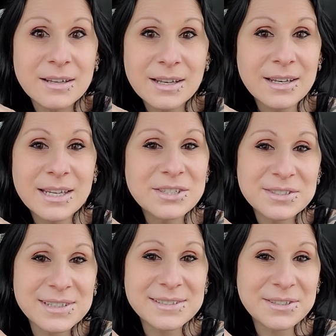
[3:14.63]
and he
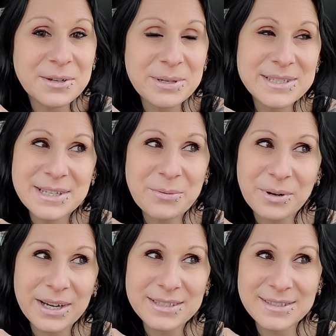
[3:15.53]
just gets so busy
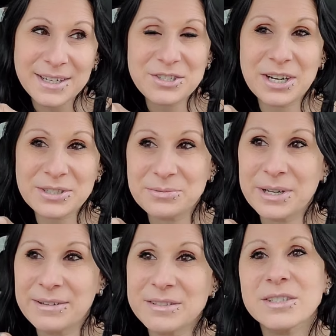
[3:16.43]
or he gets sidetracked or
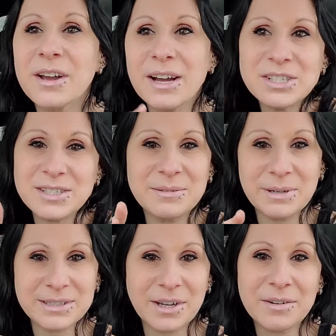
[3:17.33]
whatever. So I just did it
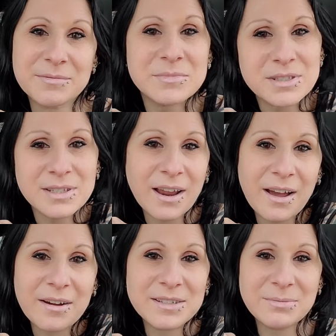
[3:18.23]
myself. I'm just like,
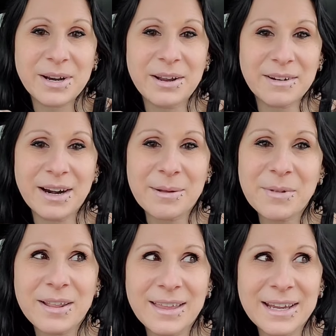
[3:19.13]
oh, it's whatever. And I'm
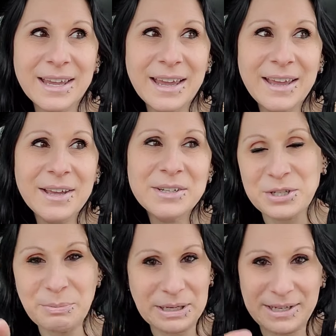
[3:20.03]
not like
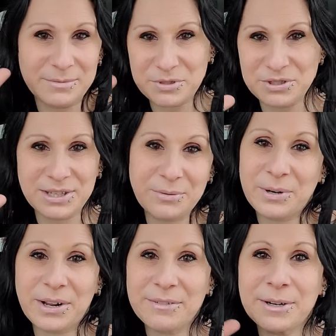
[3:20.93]
too picky. I'm just like,
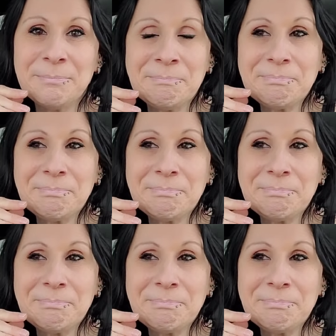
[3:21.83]
whatever.